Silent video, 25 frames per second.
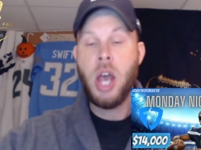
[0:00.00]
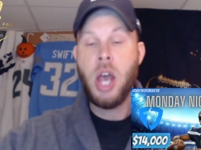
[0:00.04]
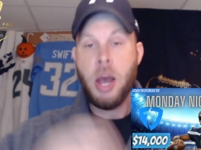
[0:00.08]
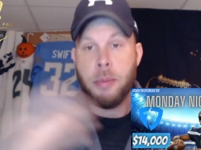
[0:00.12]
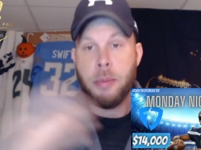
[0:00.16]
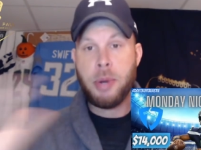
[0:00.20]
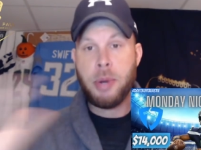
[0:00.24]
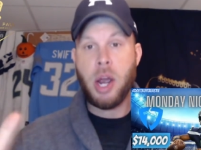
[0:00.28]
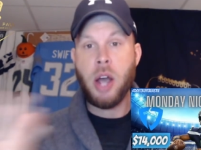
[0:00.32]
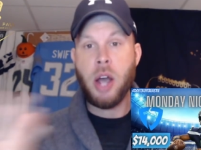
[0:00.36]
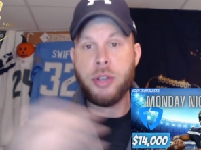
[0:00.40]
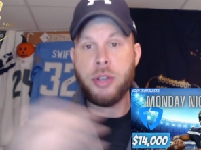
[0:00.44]

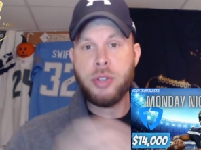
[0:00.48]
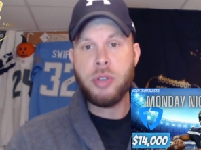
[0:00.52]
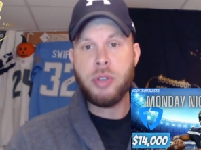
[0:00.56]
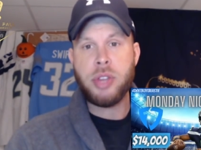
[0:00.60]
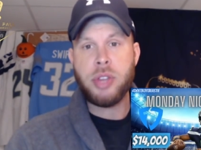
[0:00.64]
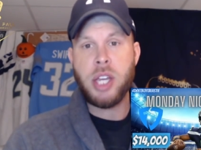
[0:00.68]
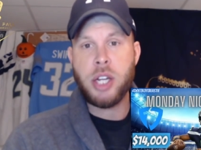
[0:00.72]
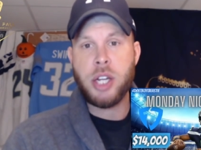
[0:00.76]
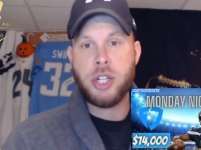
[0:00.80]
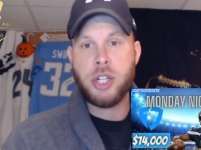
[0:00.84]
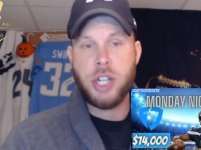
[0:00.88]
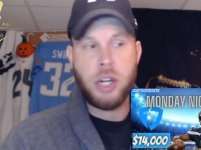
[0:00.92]
But I also
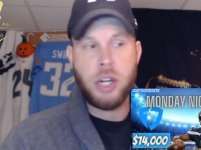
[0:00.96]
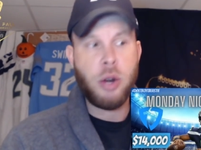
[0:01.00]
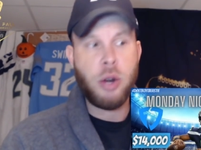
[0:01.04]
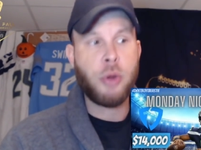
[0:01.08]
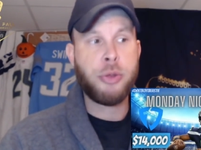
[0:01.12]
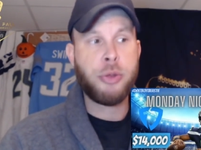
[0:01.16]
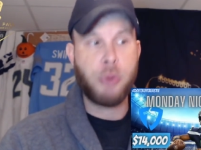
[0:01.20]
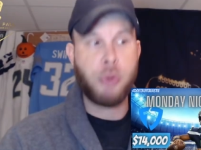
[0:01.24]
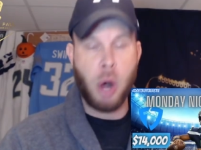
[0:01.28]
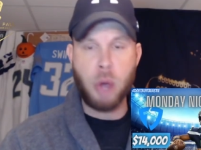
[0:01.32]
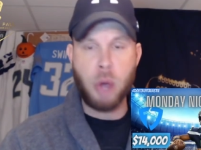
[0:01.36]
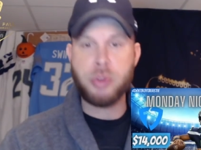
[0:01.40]
think Geno
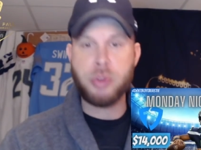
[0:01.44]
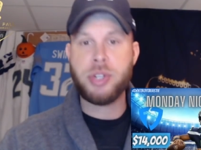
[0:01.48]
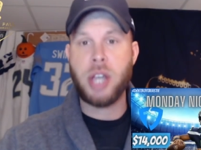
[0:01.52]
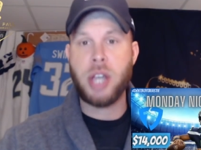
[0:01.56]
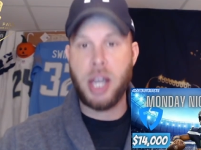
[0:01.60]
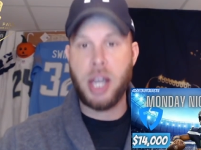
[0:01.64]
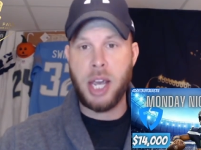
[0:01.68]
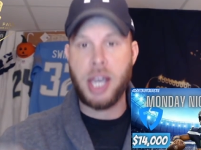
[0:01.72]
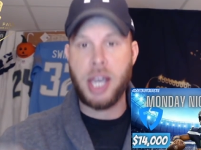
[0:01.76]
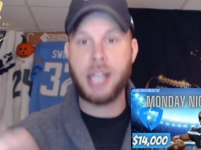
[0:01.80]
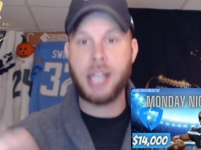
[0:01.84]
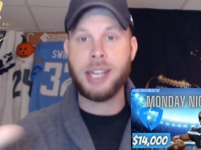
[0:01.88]
throws
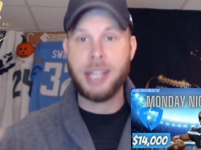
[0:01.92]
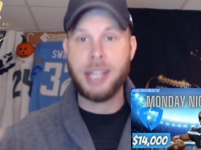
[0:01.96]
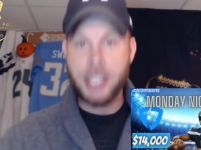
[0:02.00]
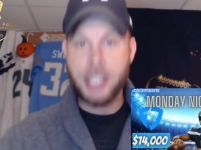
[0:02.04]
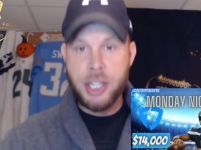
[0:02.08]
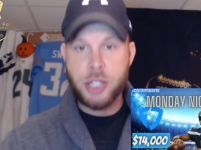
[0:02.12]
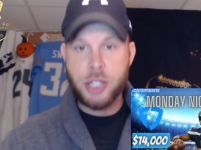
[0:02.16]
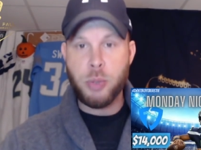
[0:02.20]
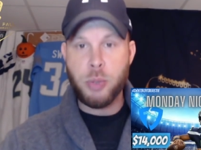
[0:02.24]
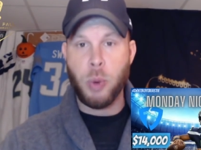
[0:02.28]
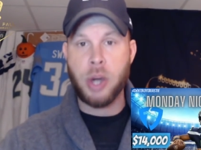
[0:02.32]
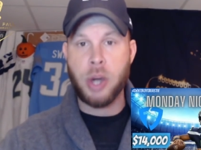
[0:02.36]
at
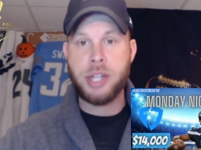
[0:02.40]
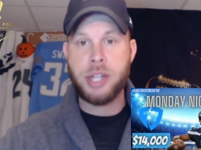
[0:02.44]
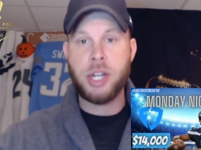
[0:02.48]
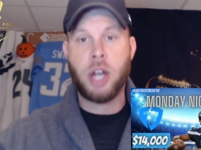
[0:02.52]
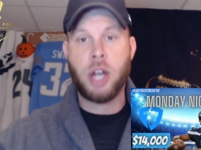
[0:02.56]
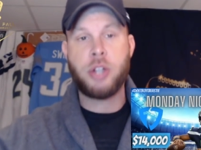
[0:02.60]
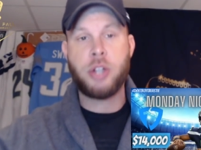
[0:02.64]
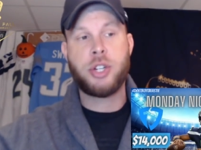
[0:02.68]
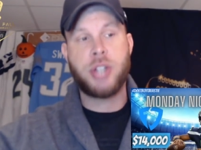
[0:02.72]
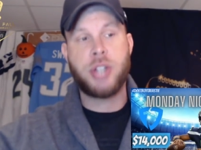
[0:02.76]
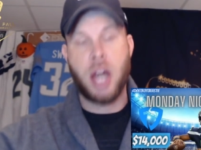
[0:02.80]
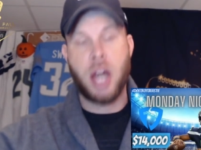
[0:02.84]
least one
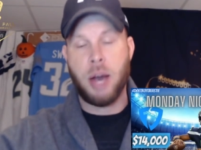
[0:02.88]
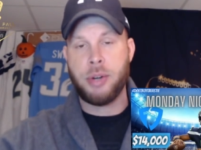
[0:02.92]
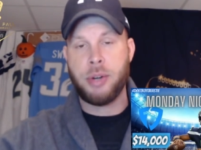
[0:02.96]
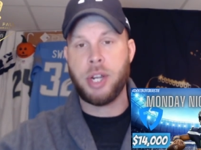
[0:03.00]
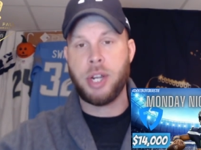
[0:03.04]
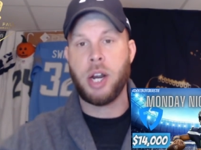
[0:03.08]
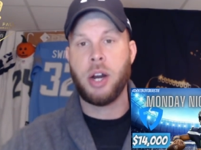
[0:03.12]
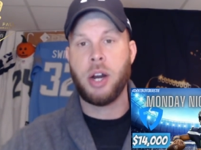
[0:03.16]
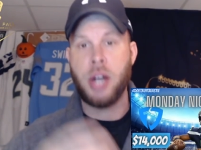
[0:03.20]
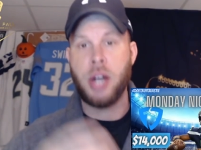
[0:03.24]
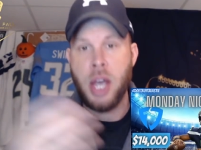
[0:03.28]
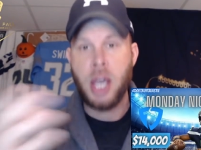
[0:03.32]
touchdown
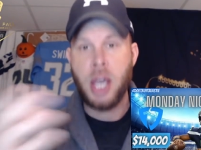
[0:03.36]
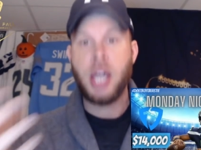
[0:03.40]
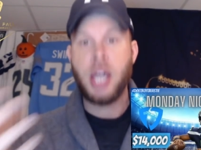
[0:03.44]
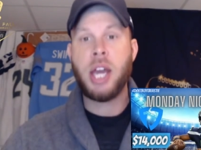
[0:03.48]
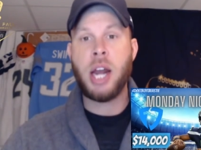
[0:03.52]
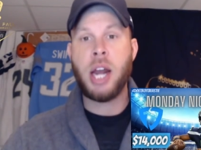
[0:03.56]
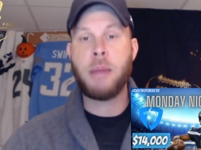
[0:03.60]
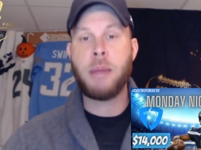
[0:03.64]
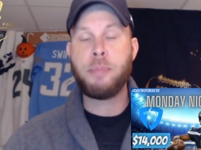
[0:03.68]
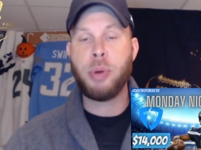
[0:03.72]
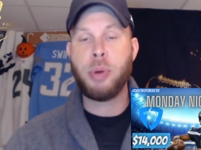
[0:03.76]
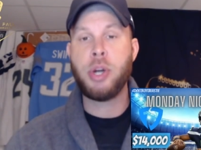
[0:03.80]
here, and
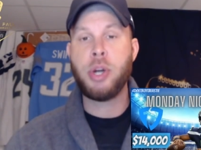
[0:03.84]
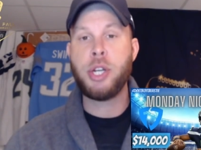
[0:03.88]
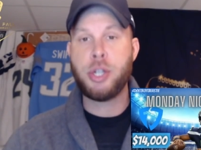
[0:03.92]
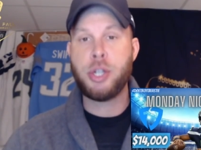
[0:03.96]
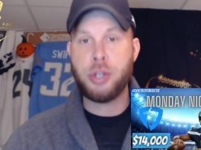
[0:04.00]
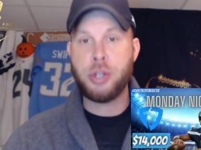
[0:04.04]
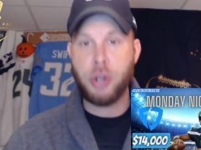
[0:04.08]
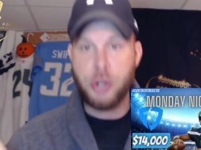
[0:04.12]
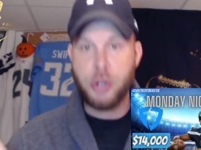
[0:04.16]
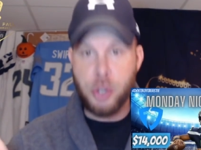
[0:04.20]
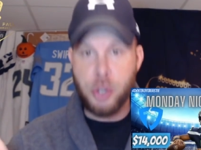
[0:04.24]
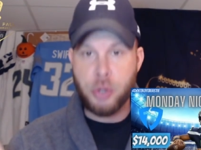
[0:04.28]
I'm pretty
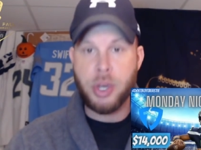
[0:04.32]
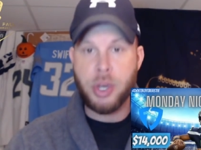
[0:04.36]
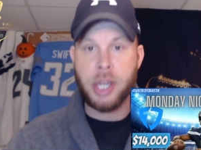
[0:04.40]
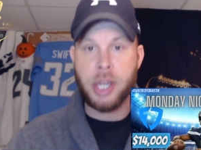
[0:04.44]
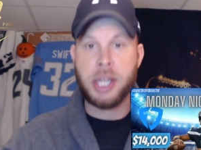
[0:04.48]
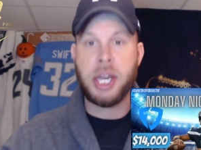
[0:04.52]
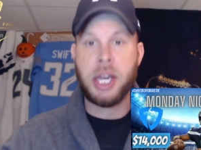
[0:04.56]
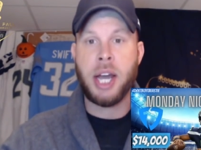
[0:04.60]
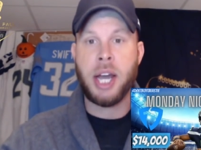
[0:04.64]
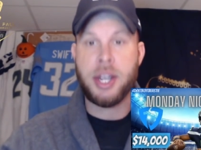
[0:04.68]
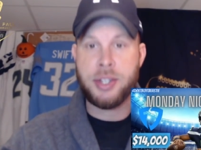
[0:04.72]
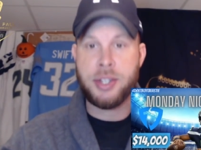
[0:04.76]
sure you can
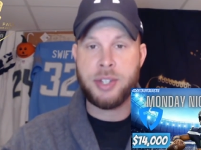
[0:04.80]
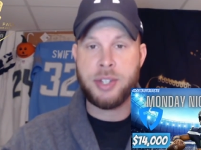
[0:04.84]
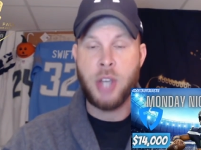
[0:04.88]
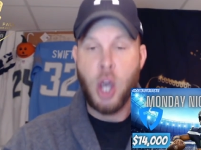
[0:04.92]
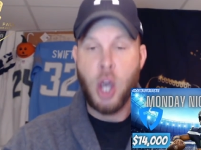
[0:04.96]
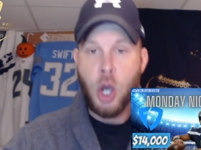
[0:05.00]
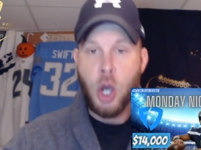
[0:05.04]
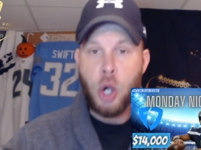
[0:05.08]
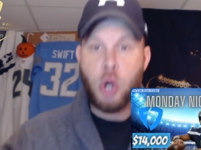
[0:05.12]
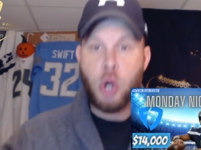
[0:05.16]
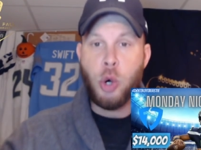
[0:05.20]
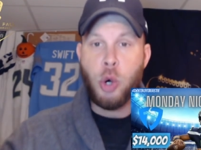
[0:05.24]
guess
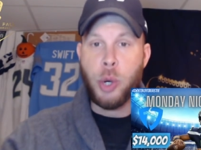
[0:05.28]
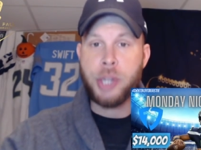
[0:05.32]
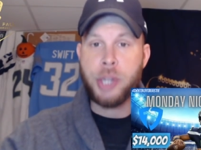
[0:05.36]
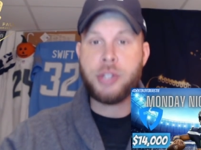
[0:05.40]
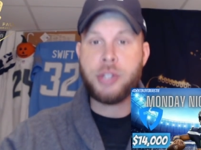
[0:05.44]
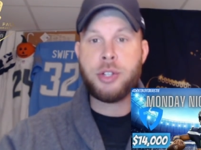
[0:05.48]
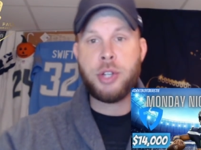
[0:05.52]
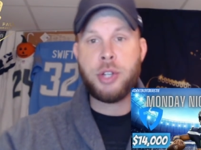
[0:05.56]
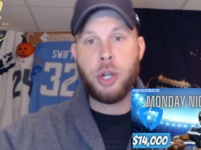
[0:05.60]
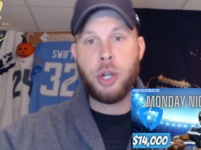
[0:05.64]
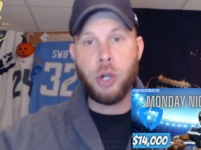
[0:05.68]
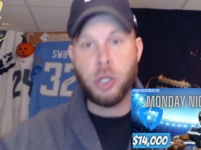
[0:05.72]
who it's
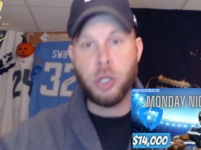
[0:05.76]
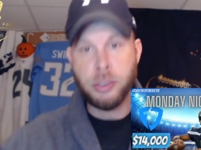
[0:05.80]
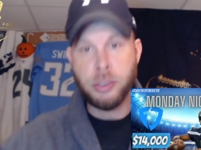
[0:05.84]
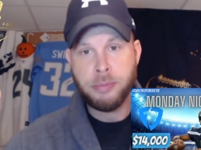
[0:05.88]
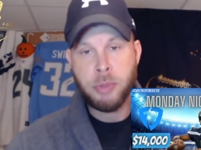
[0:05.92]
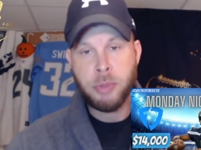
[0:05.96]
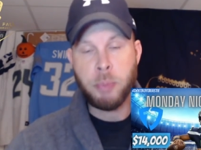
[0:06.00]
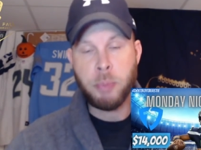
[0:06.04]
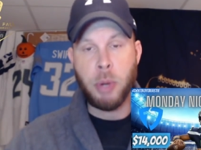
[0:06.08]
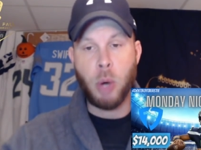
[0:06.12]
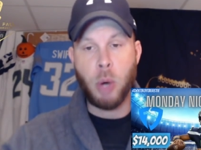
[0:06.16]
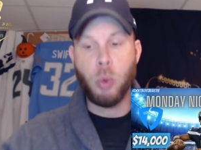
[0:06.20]
to,
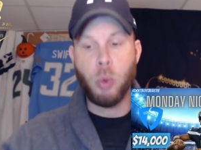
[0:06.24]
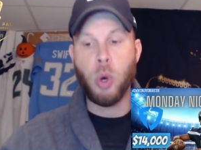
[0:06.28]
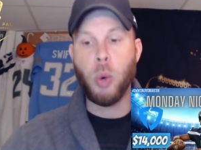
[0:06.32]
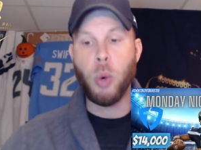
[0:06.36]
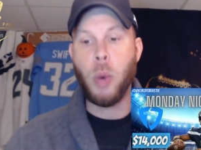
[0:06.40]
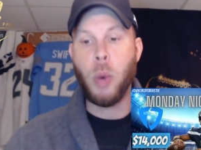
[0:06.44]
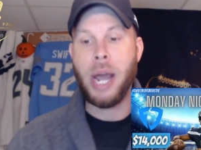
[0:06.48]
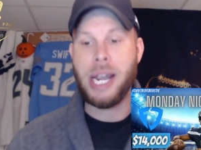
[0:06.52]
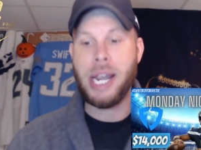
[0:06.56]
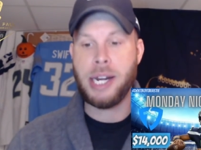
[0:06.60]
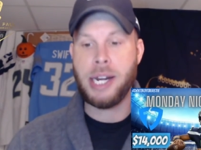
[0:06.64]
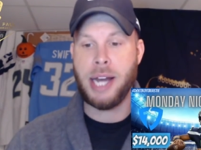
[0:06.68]
but we'll
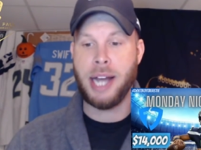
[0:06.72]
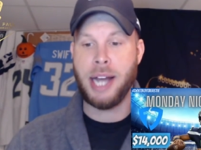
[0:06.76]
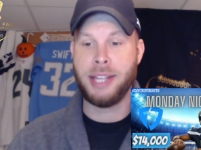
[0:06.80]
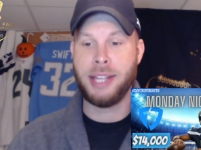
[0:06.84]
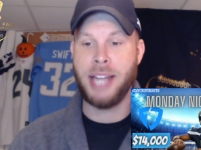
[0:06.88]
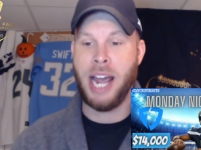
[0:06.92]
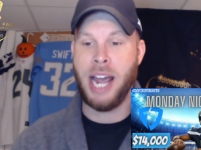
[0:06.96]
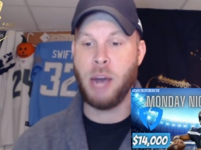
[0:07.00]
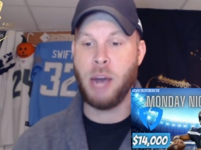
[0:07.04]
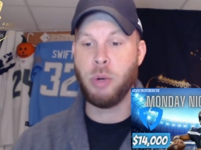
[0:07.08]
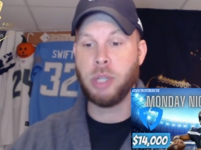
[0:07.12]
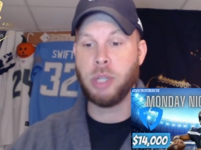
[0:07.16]
wait on
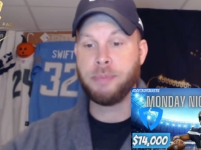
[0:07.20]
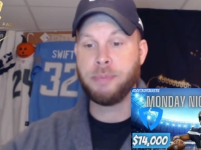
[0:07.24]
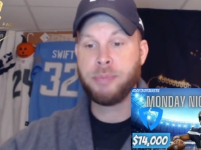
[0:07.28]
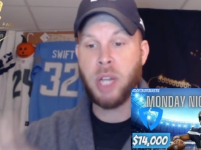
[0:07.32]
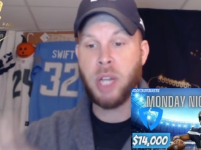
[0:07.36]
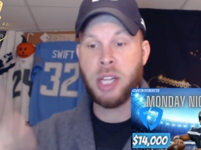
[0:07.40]
that one.